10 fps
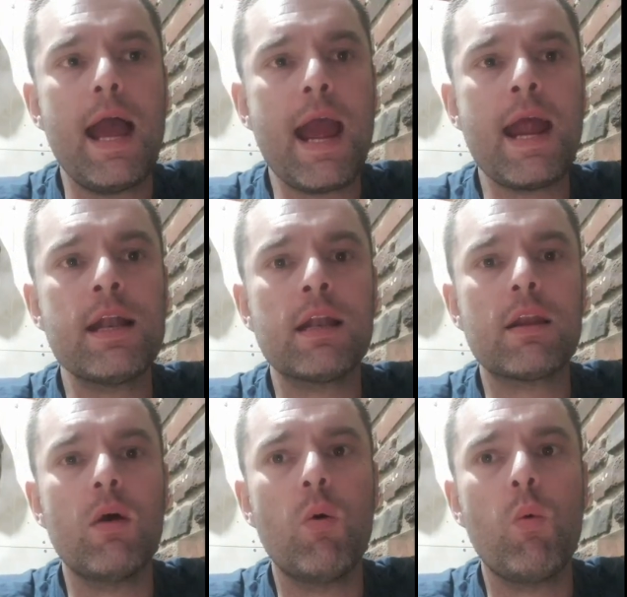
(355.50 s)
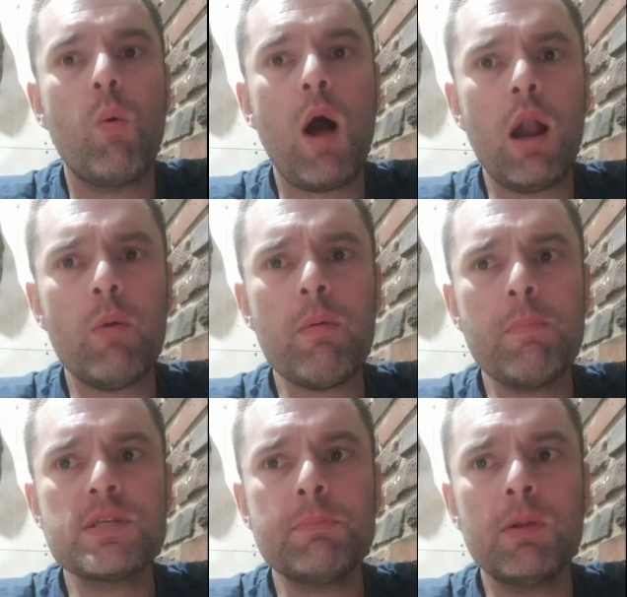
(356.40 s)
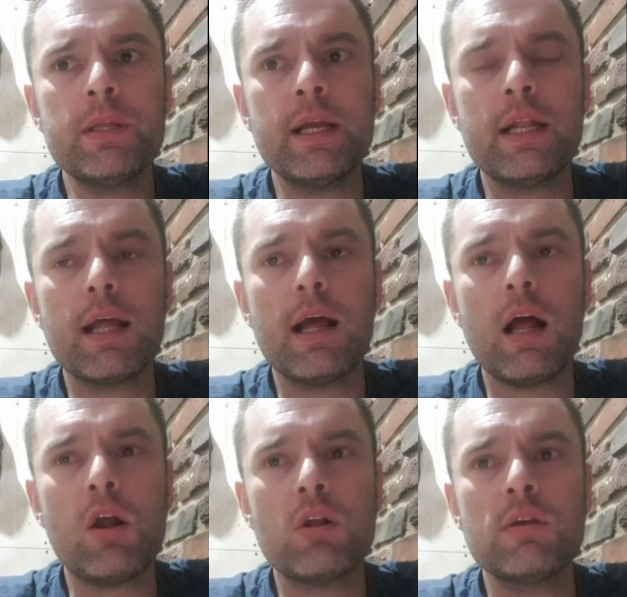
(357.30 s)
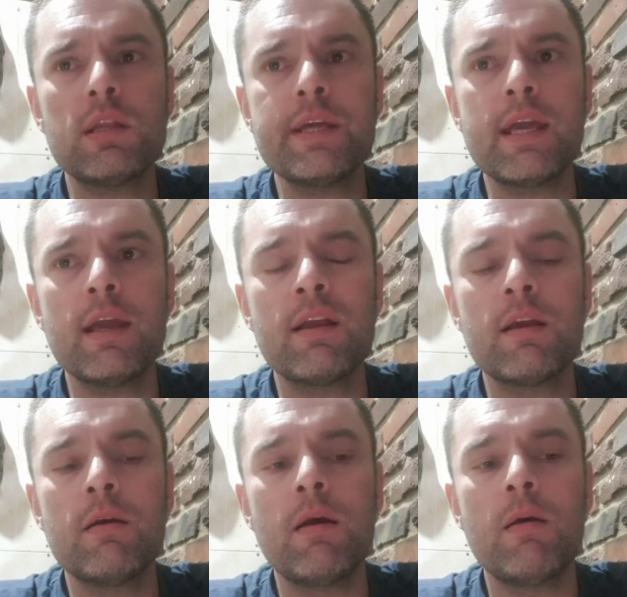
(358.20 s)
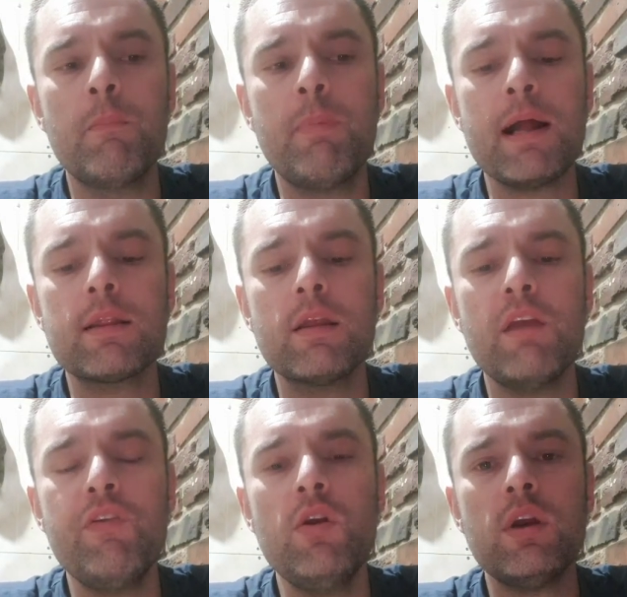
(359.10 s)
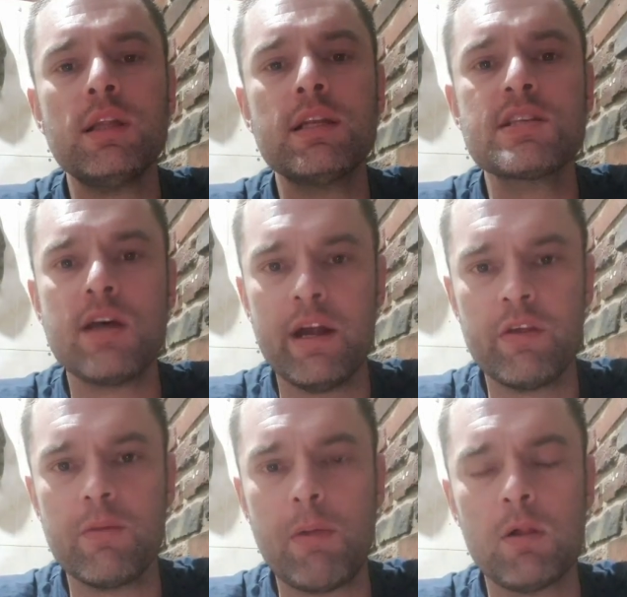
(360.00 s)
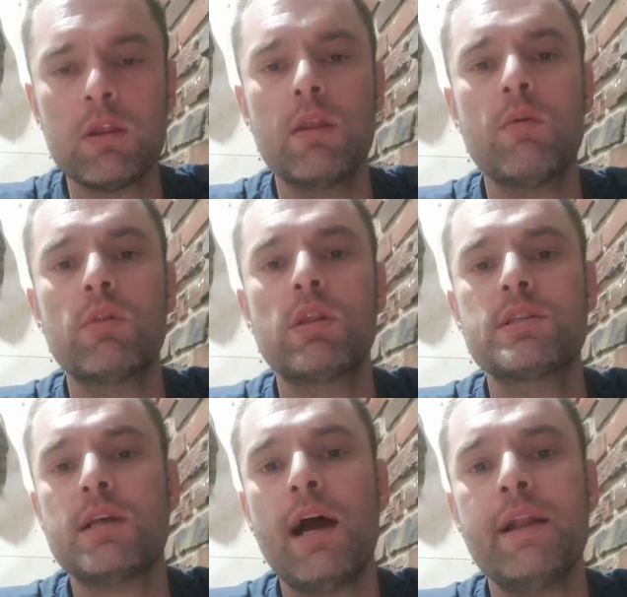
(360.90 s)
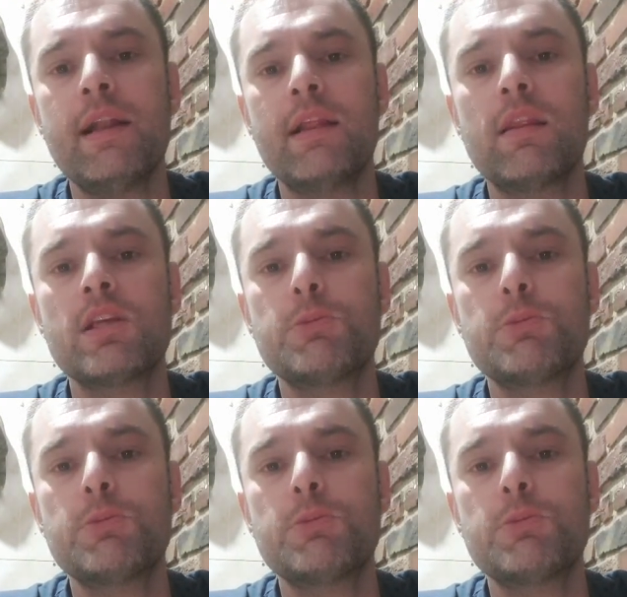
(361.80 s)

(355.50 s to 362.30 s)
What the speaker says: And while we were busy building it, I got to thinking, but if you look at the design of the bolt, the design that the